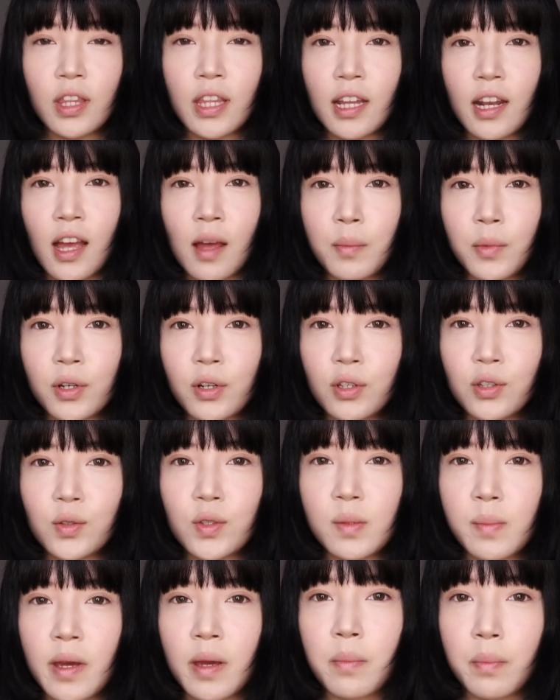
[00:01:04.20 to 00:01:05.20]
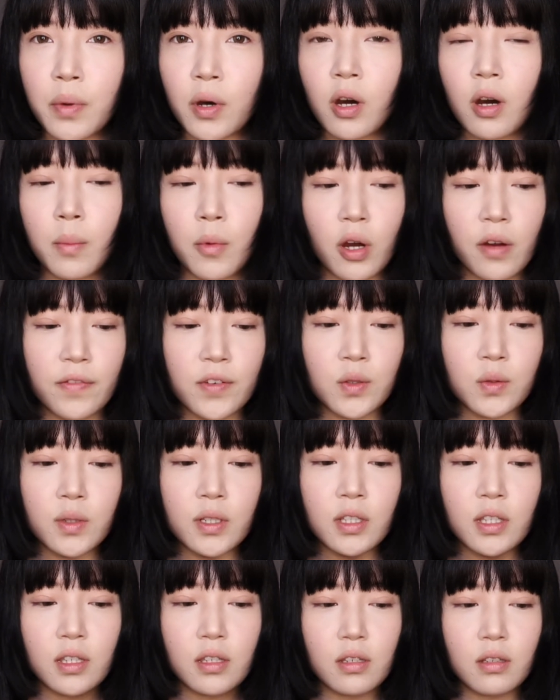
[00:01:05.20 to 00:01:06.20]
then I'm going to use my balm
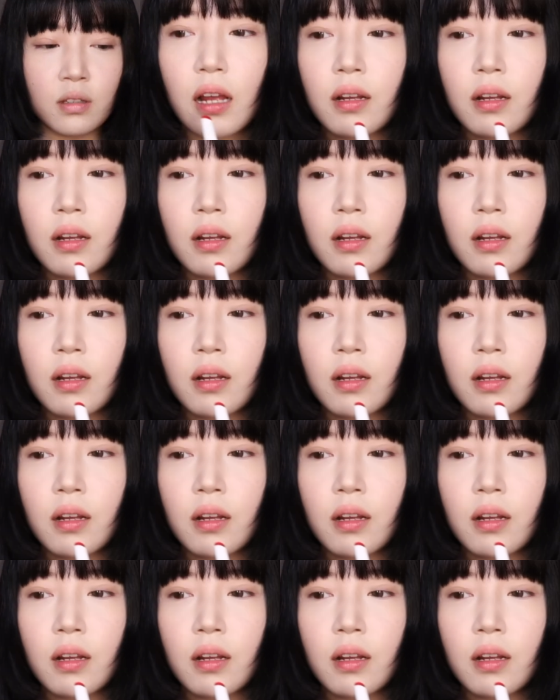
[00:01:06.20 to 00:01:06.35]
afterwards.